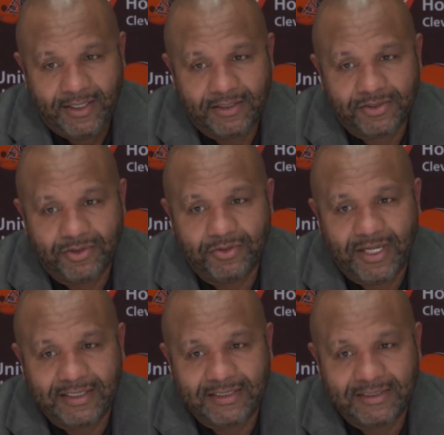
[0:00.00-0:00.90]
And so you
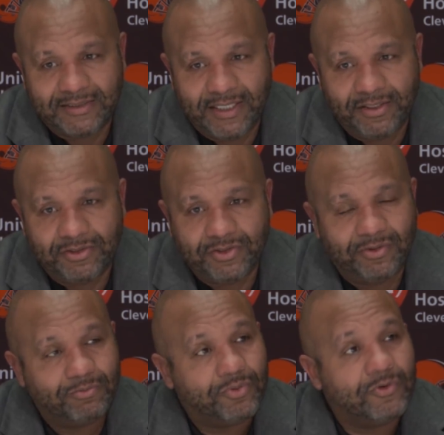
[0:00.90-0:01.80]
got to continue
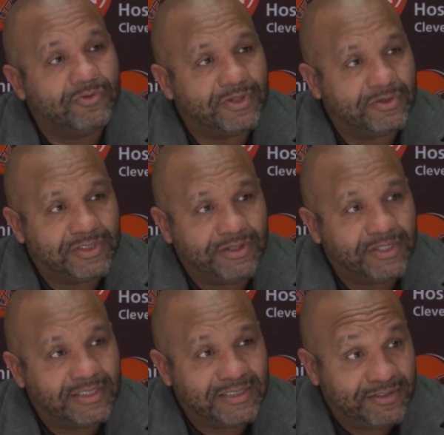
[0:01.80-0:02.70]
to improve in those
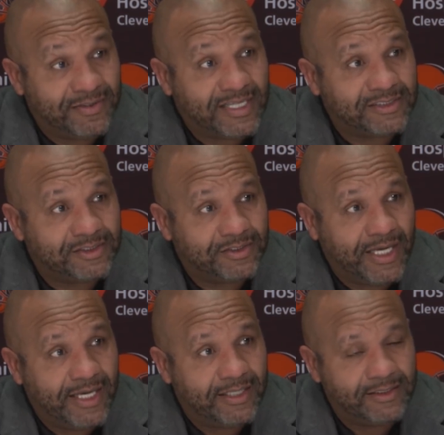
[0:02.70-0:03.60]
areas as fast as you
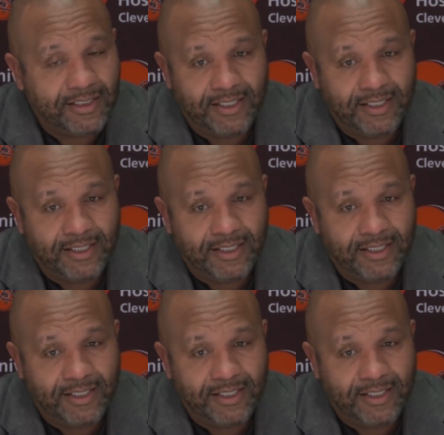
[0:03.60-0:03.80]
can.